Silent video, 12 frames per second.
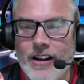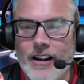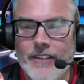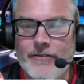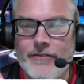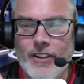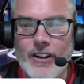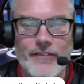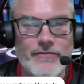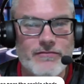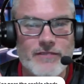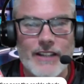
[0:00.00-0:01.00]
I, I've
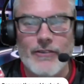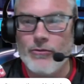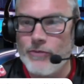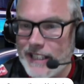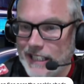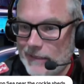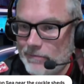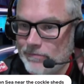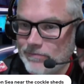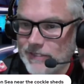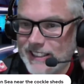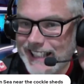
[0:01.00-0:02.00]
never really
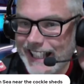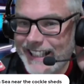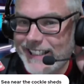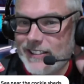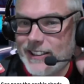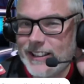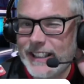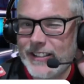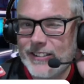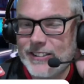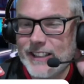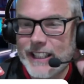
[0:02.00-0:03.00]
stayed to
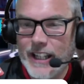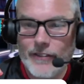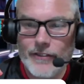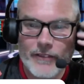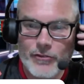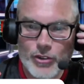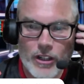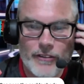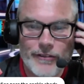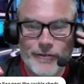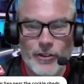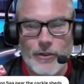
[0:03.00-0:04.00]
Leon C. I've, I've drove
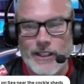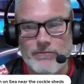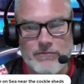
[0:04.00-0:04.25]
through it.